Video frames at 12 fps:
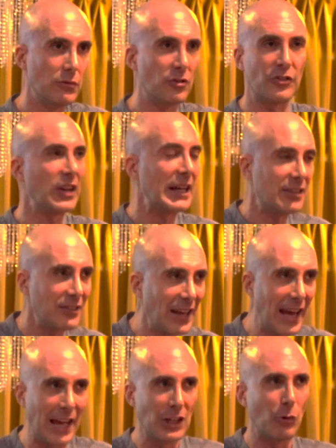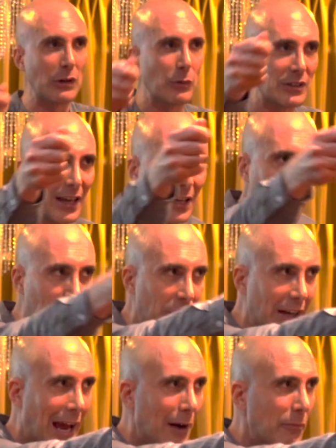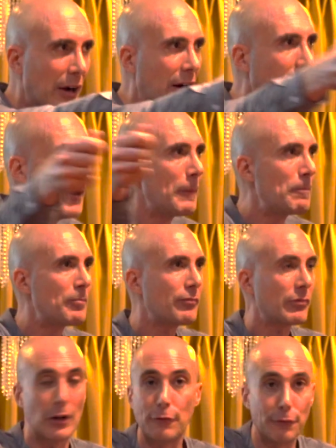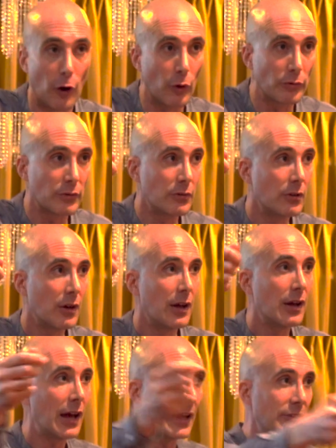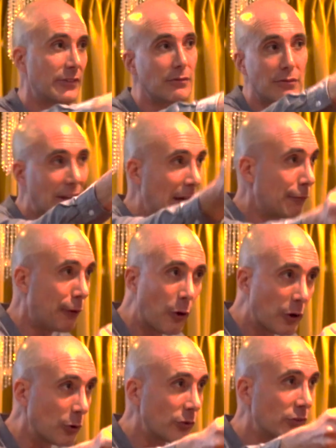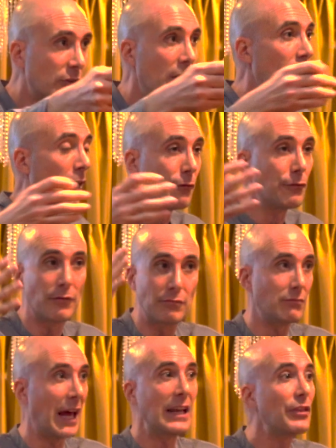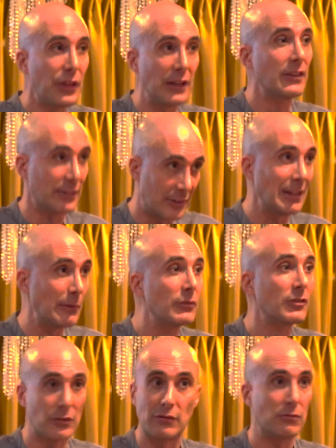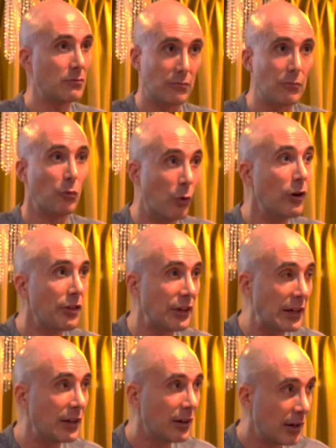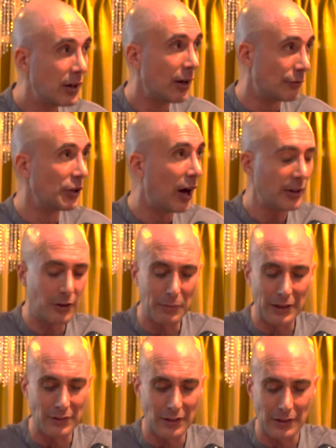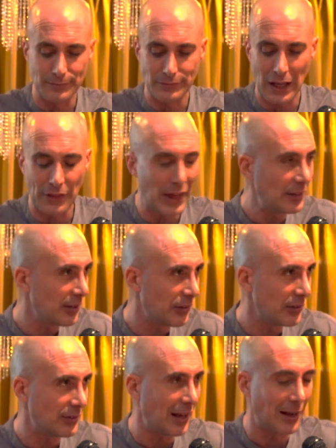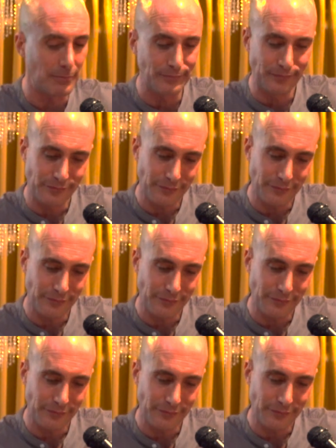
Just like today, anyone would take up their camera, their phone, and take photos of anything that seems worthy of documenting. And they did the same.